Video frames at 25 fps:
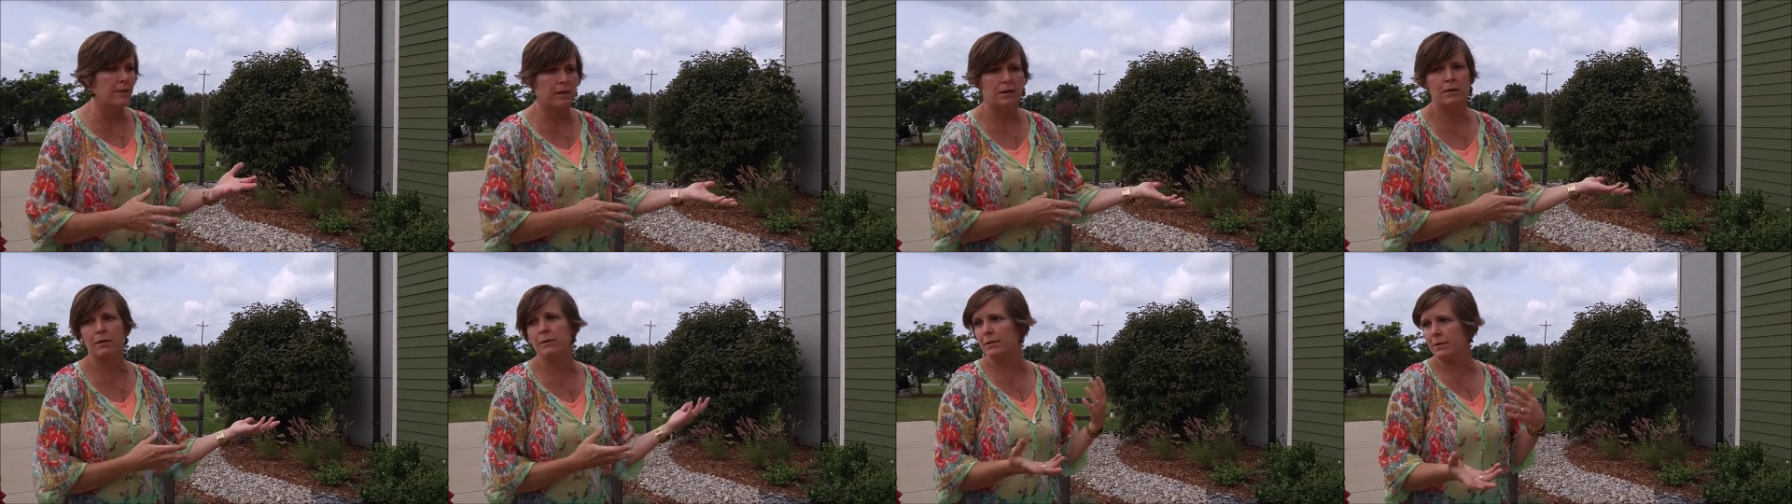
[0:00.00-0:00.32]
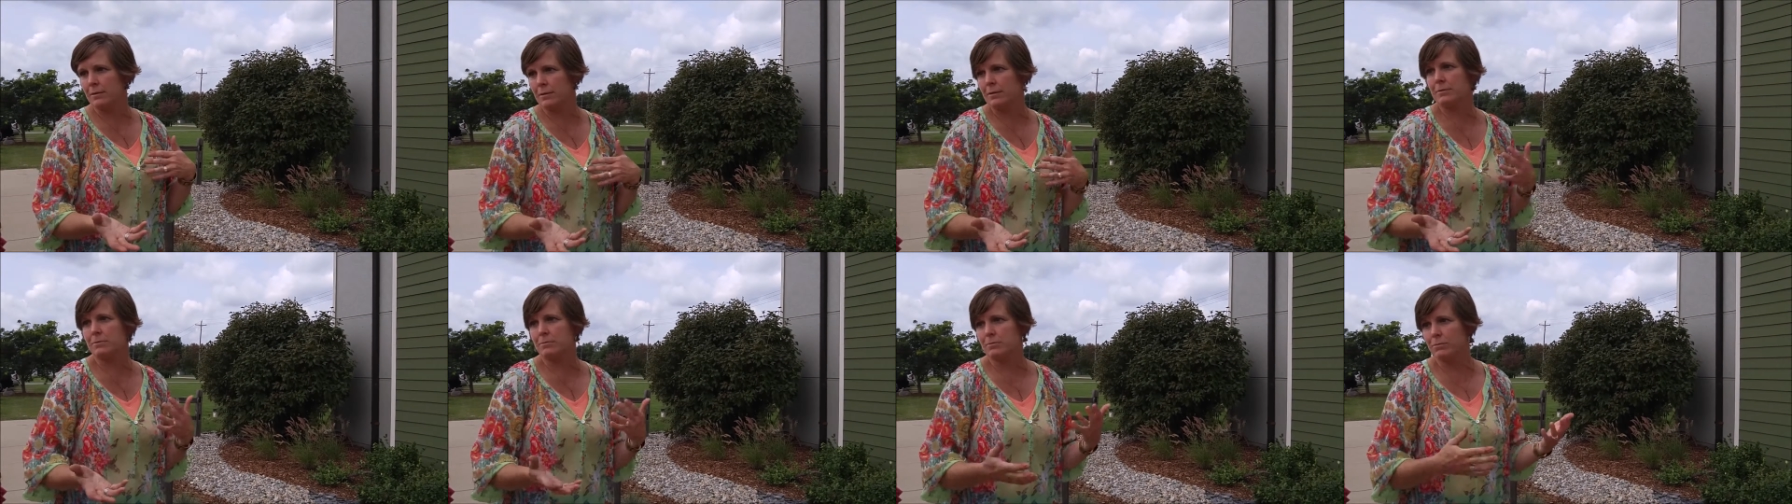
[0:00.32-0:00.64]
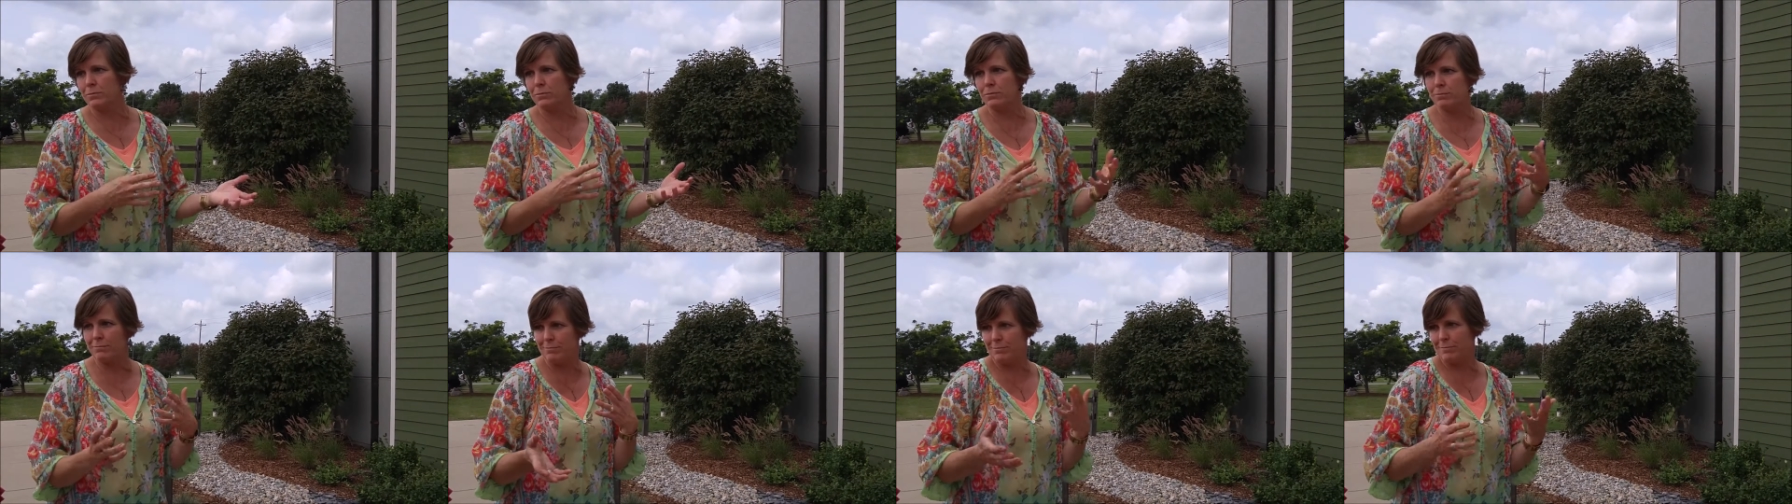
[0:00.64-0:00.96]
And then it's,
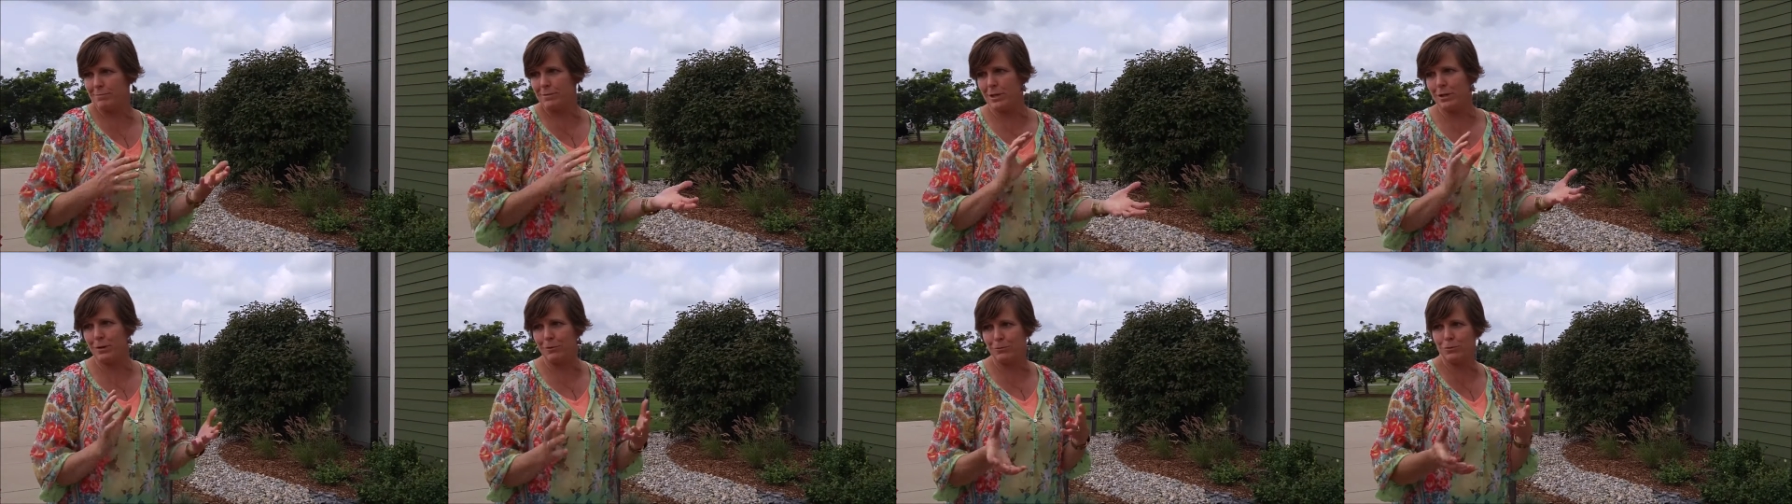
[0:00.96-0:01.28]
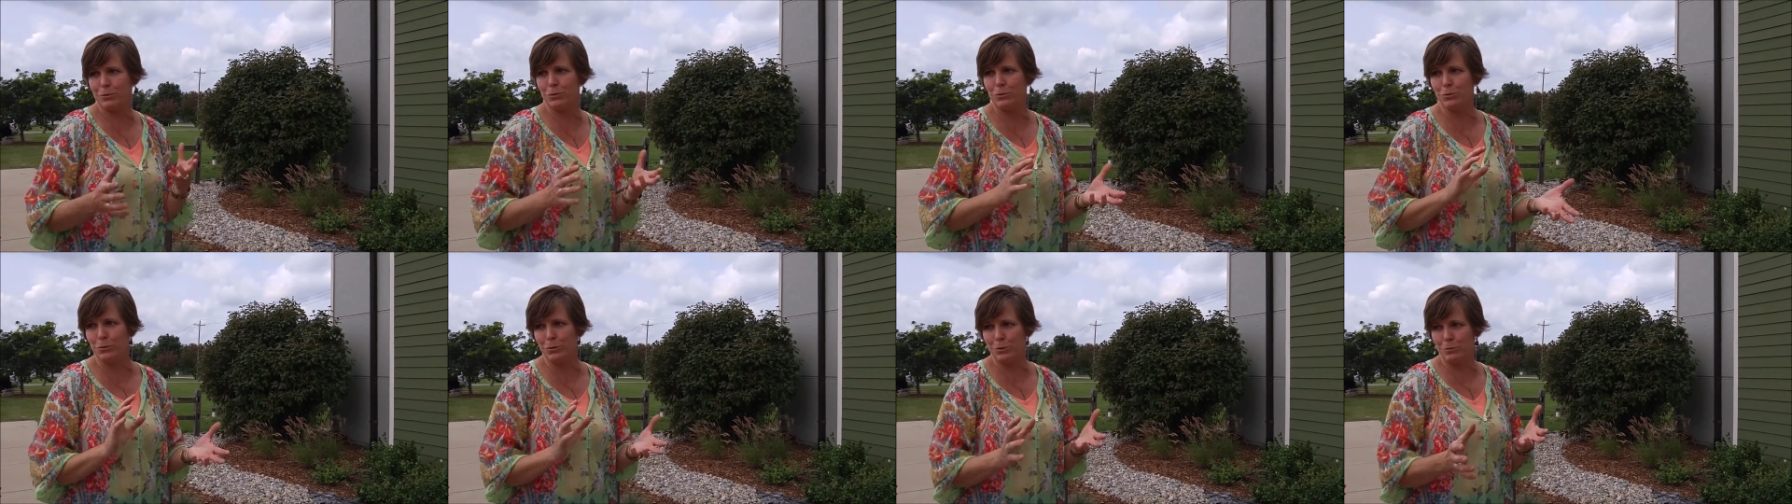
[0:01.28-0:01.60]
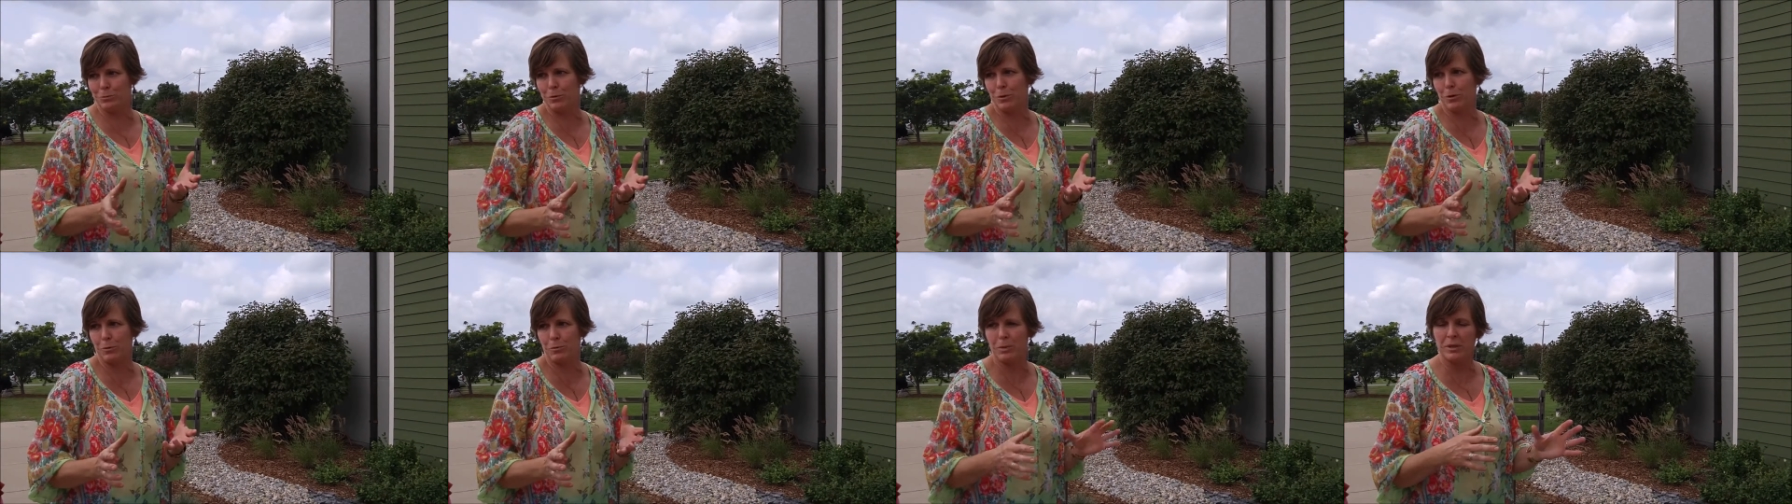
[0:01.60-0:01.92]
you know,
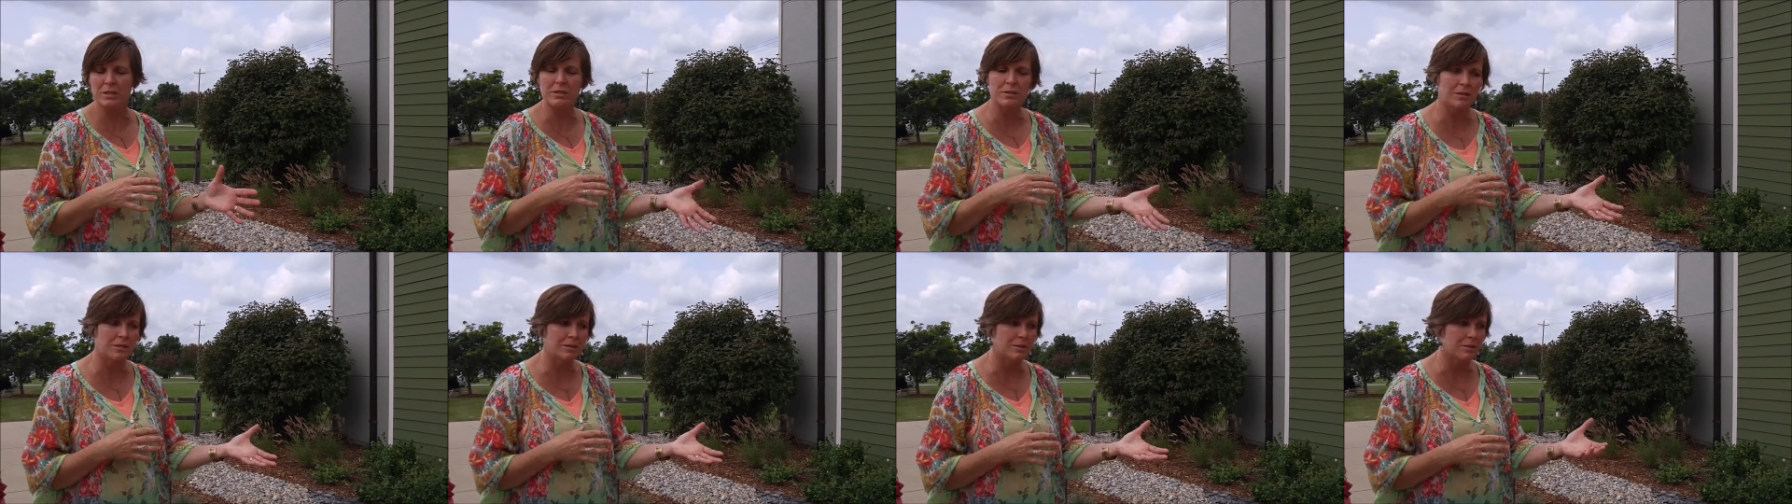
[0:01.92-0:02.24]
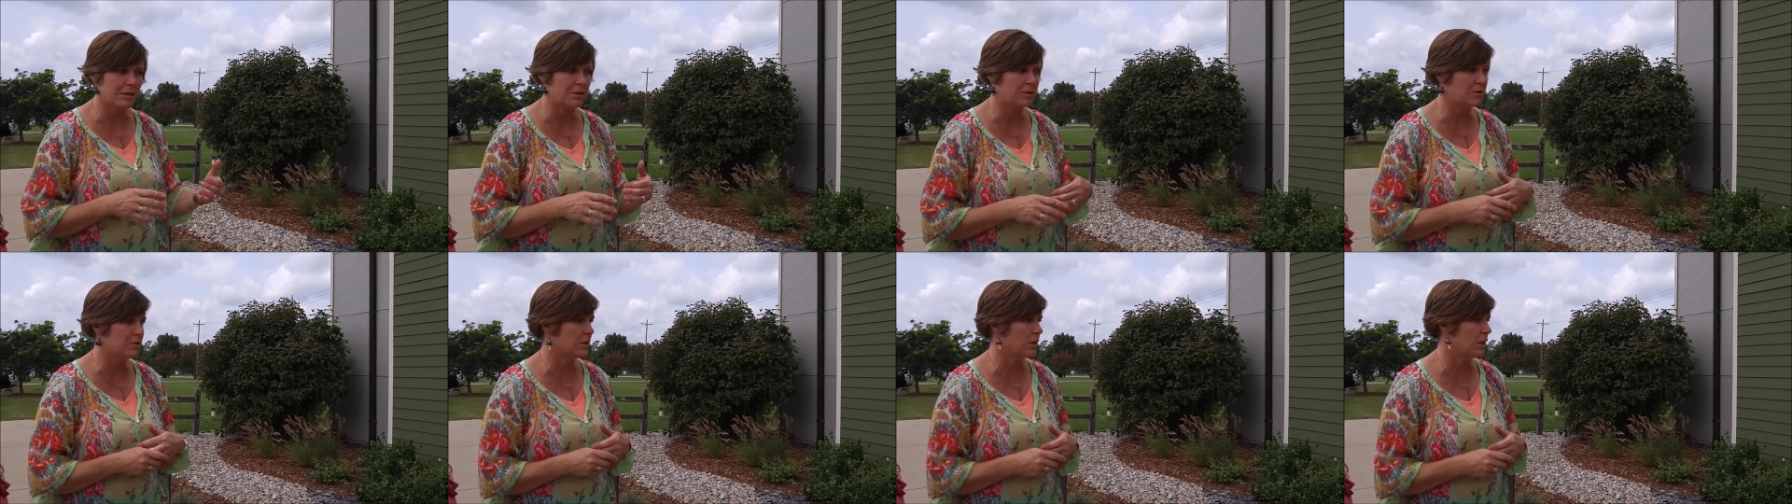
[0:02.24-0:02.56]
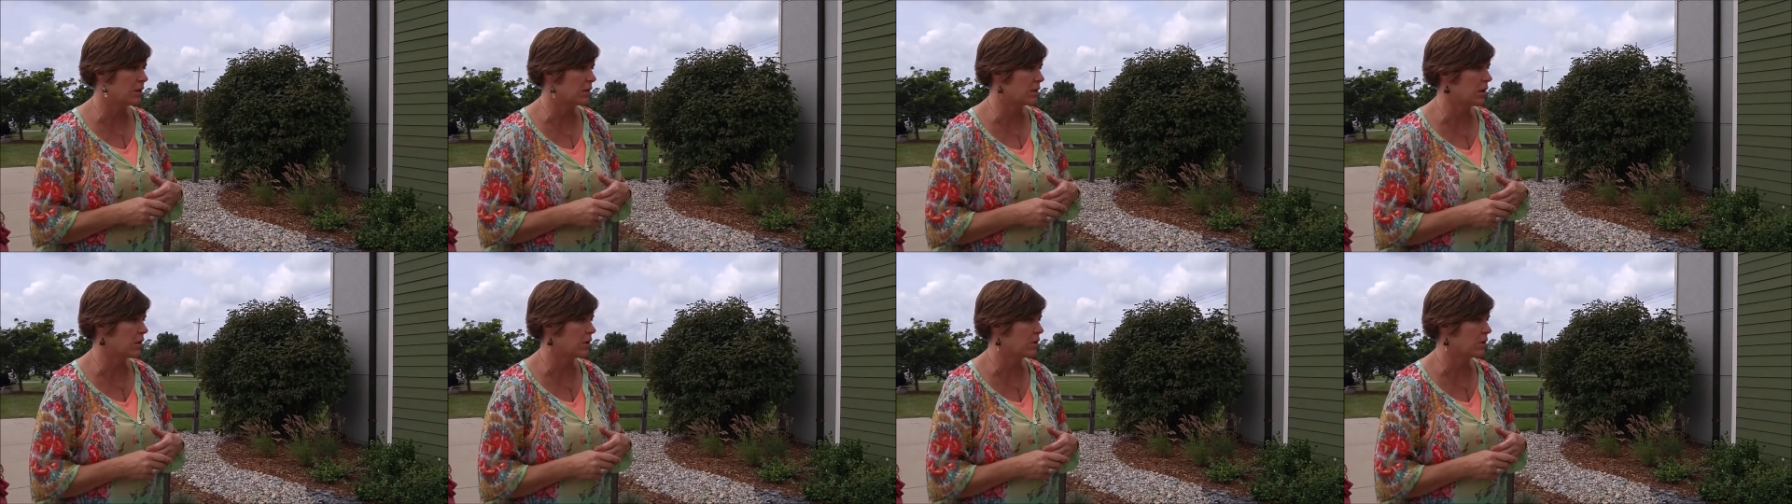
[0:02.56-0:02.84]
dual purpose because then you can